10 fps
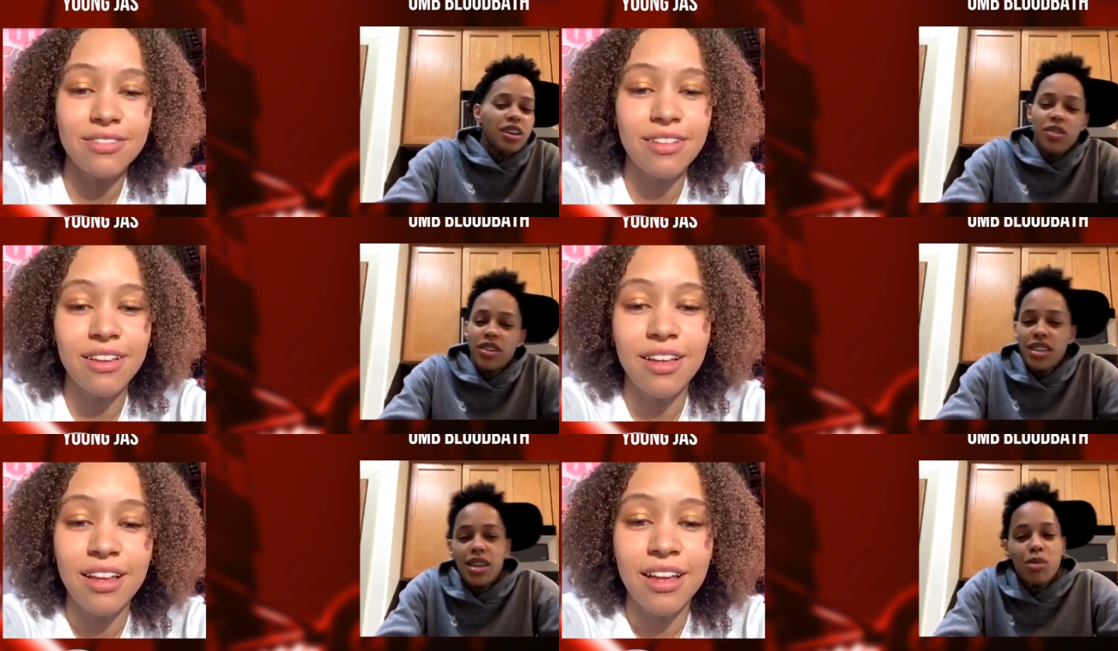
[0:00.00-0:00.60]

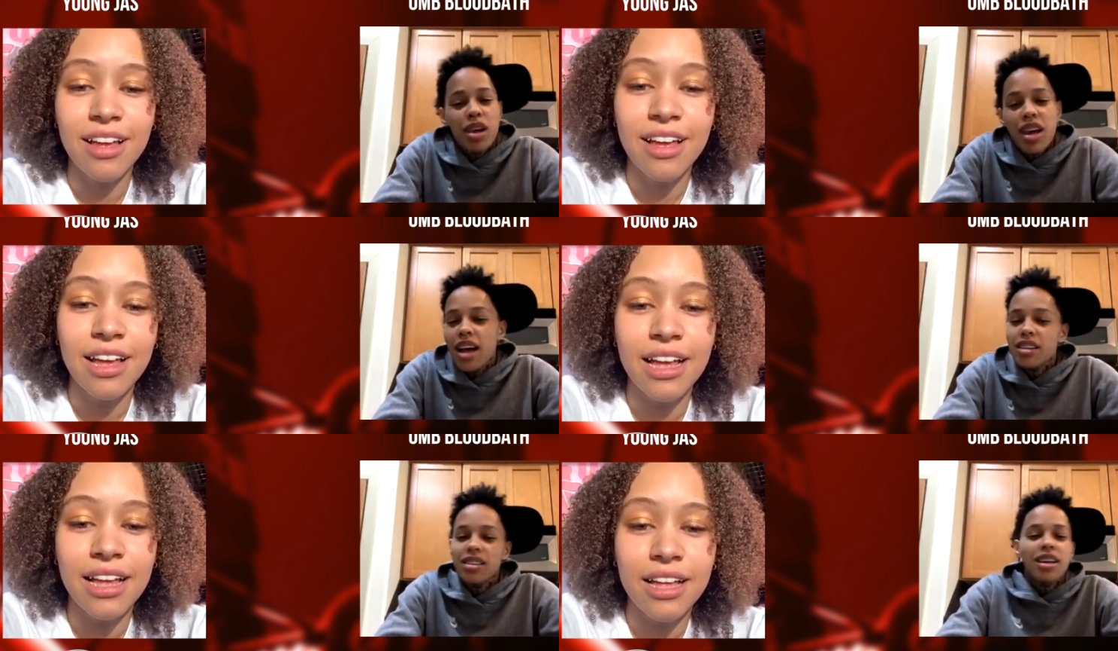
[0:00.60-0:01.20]
Speaker 1: see it, man. Y'all
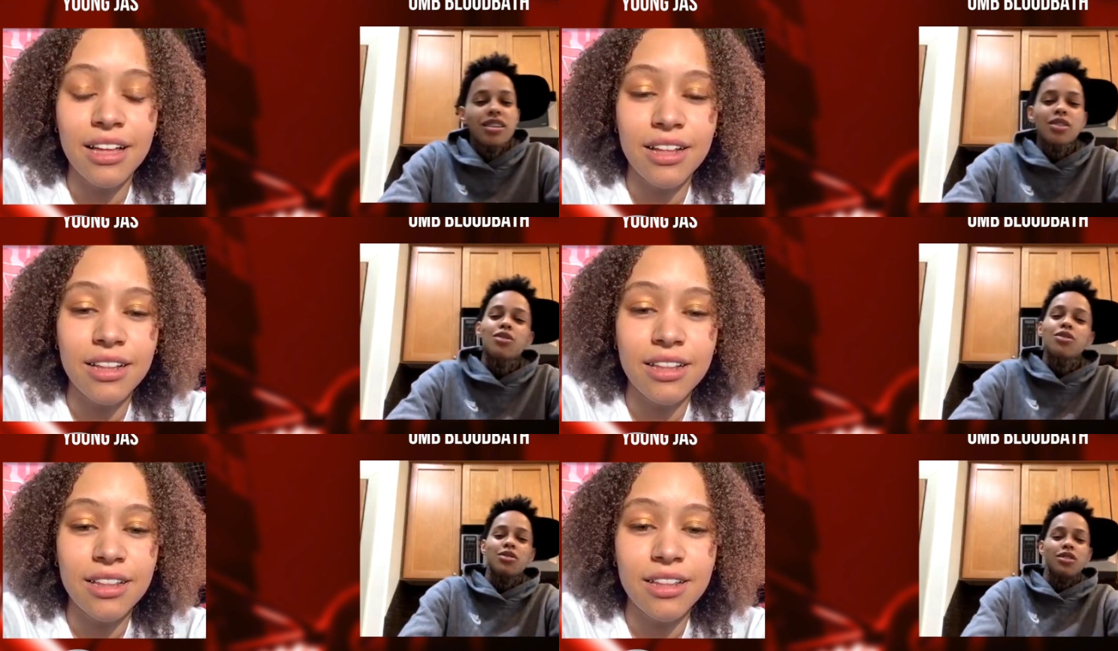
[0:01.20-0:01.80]
just stay
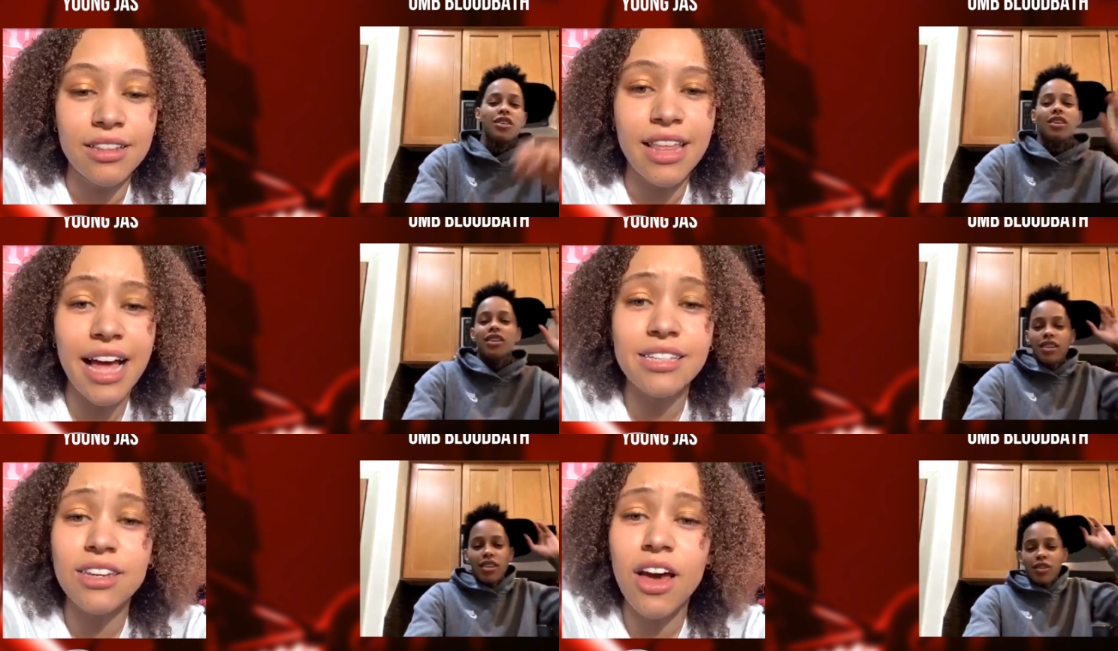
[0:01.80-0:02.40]
tuned.
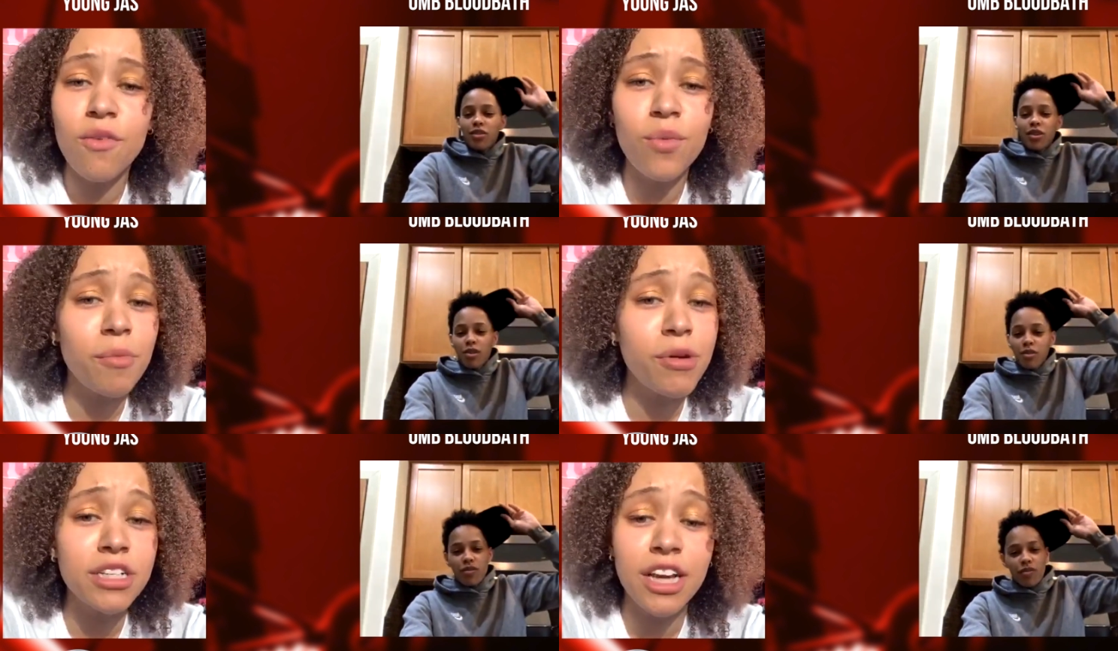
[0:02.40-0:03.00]
Speaker 2: That's love. We
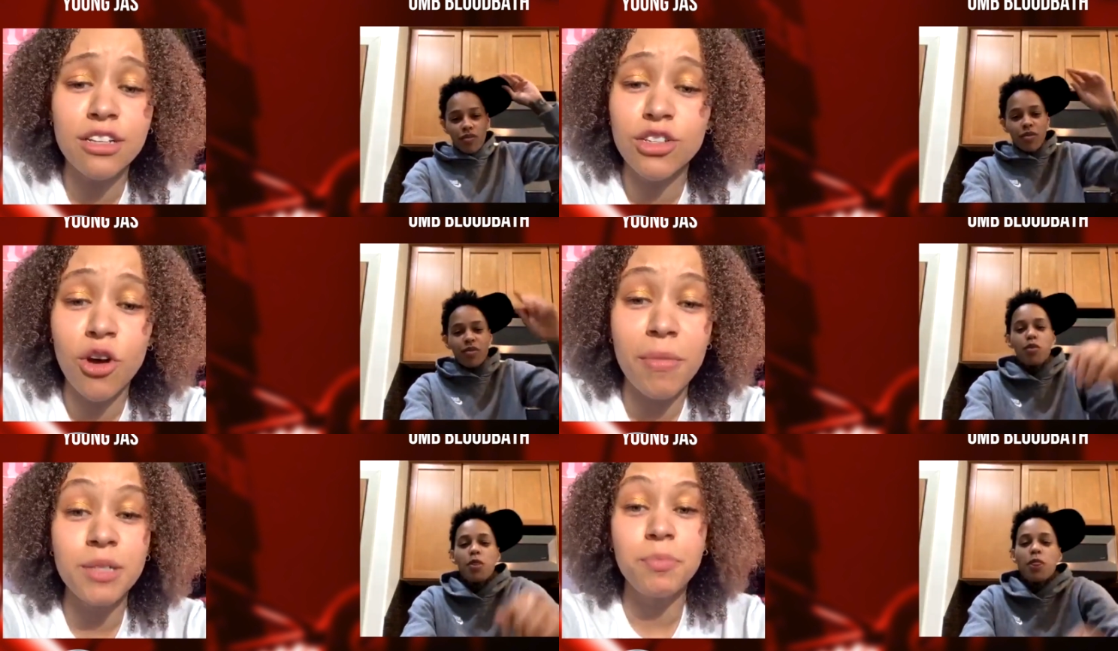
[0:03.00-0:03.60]
appreciate you so
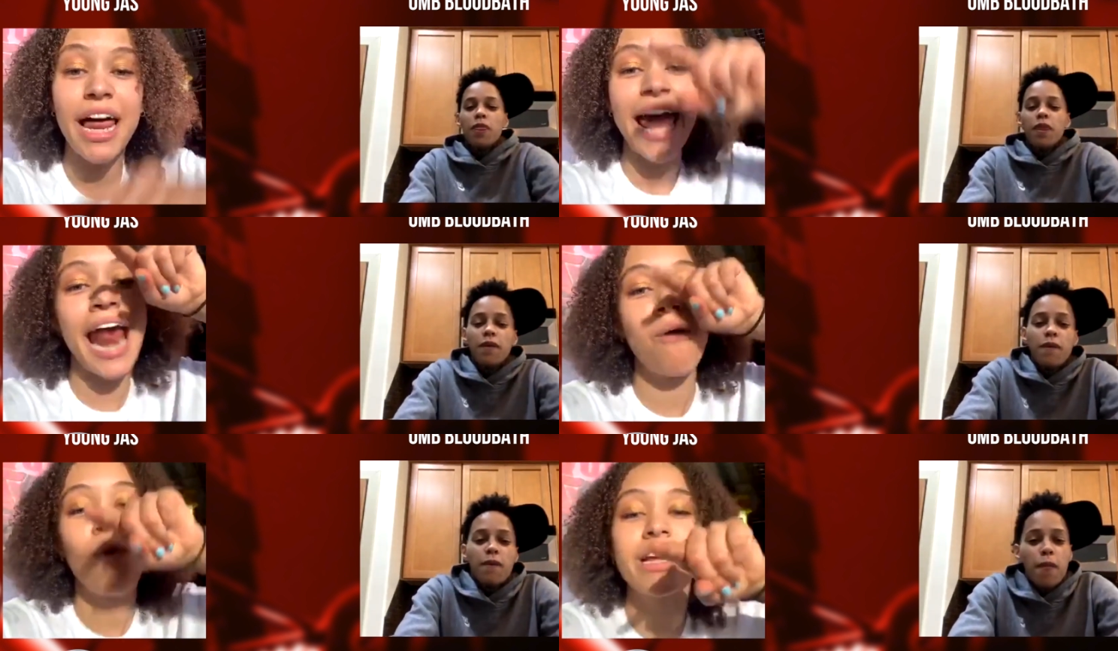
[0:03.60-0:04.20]
much. But, and
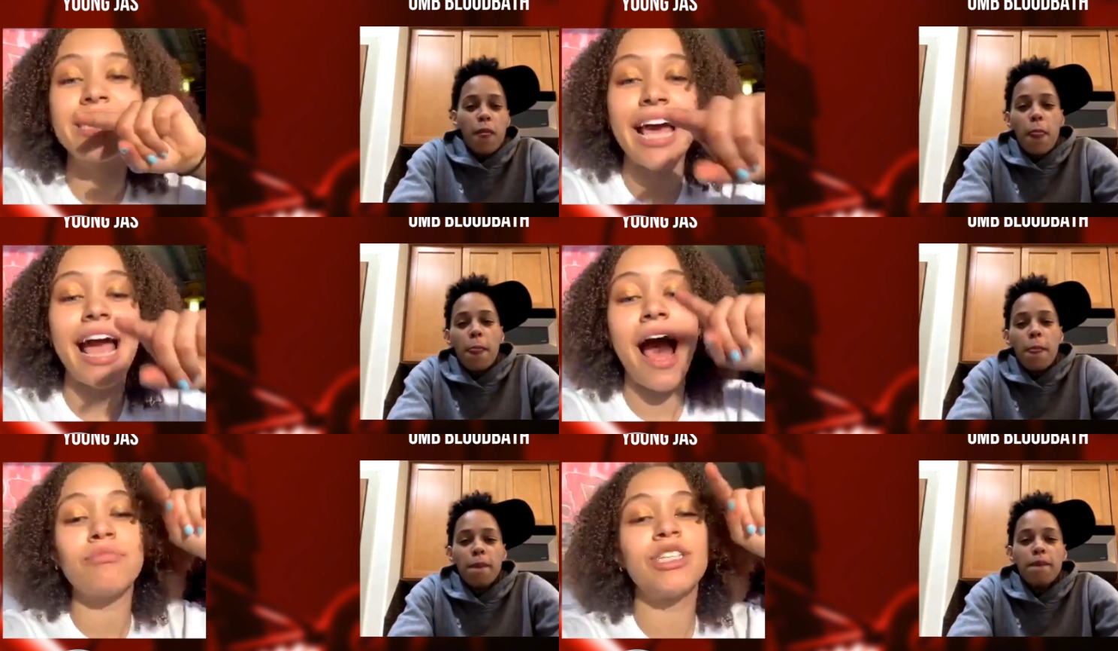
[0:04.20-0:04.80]
I want to say,
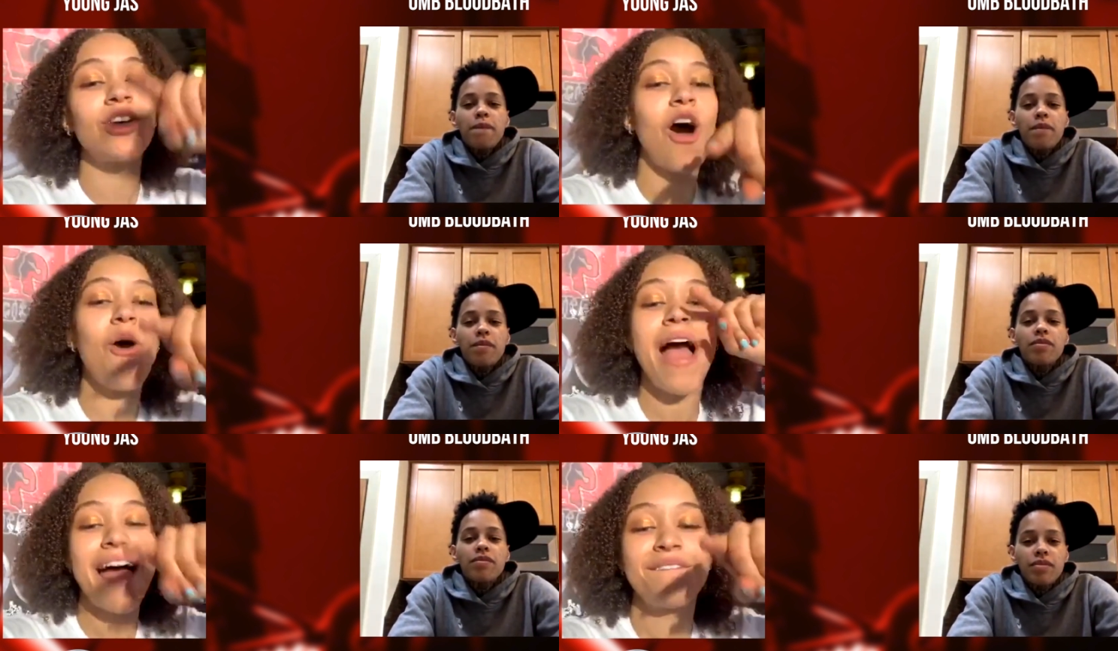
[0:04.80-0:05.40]
I'm so
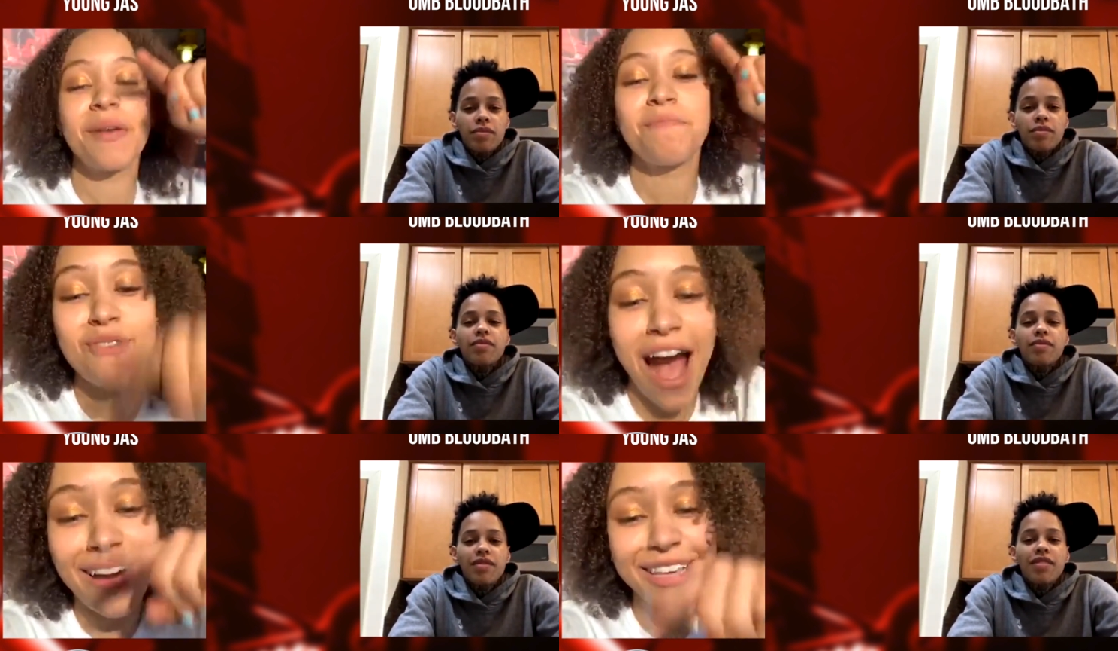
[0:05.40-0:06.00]
effing
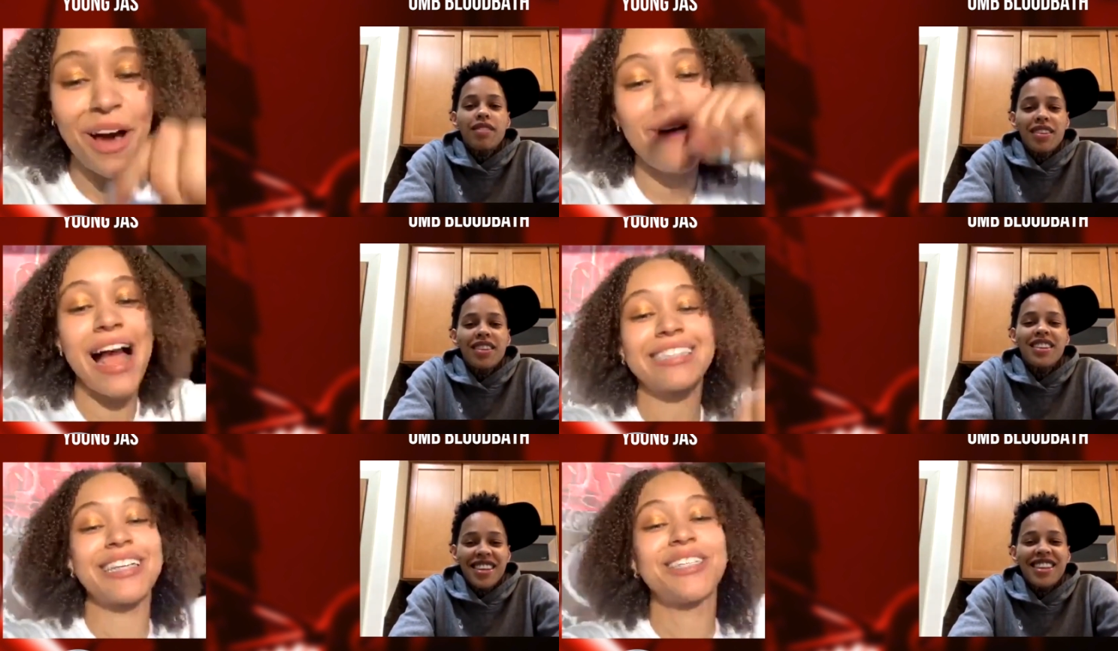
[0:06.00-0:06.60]
proud of your
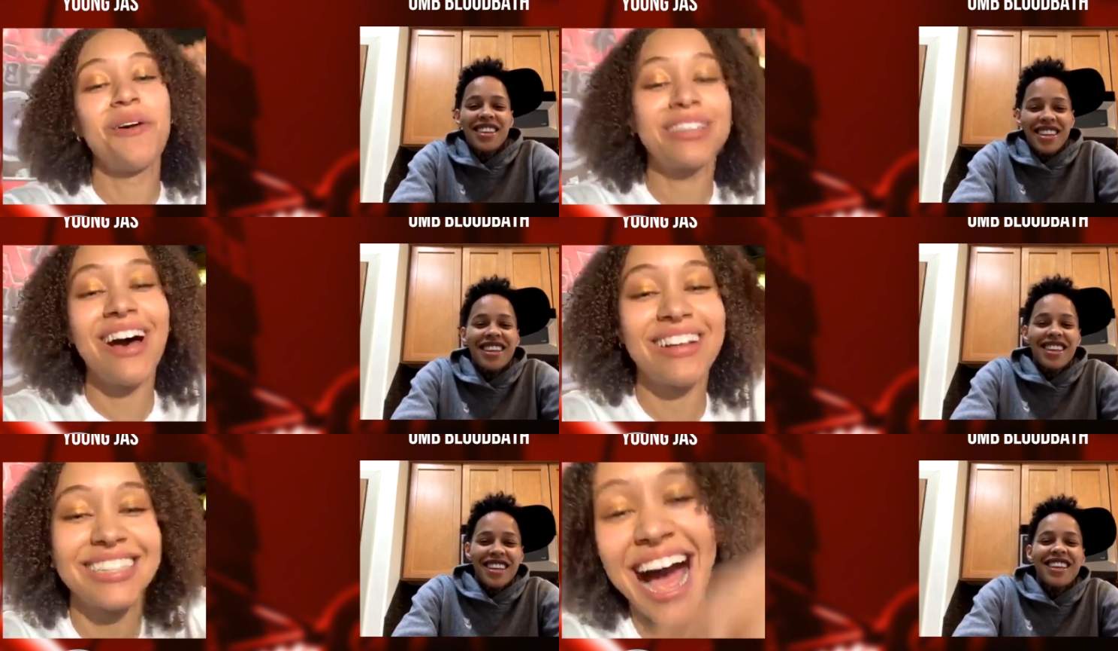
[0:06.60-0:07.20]
ass because you was
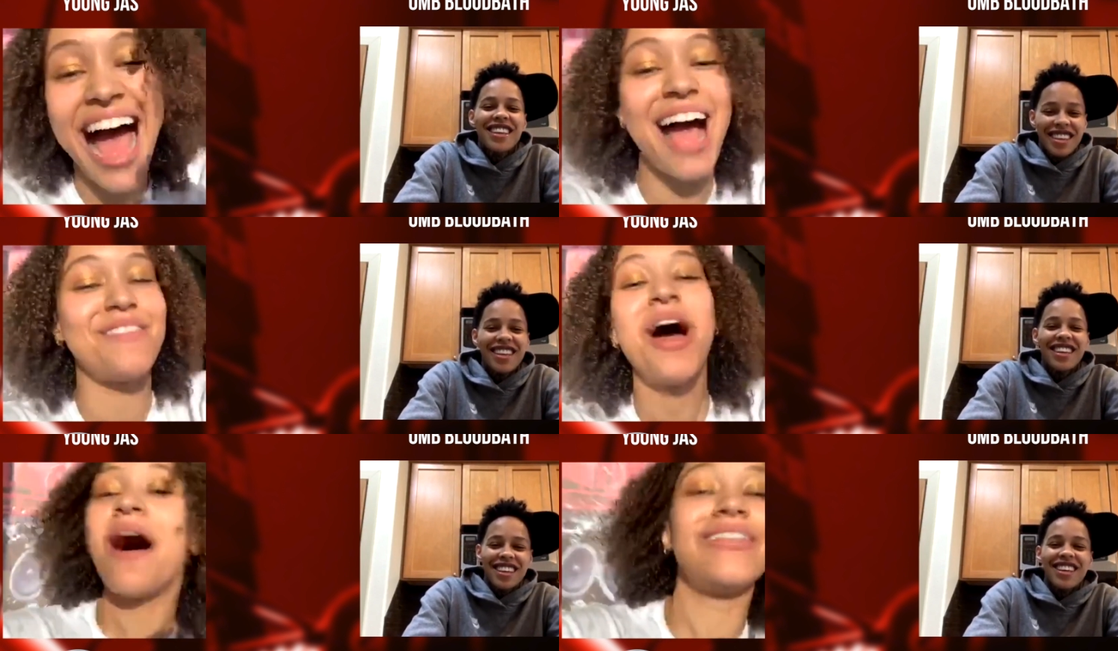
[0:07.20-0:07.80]
on time. I'm about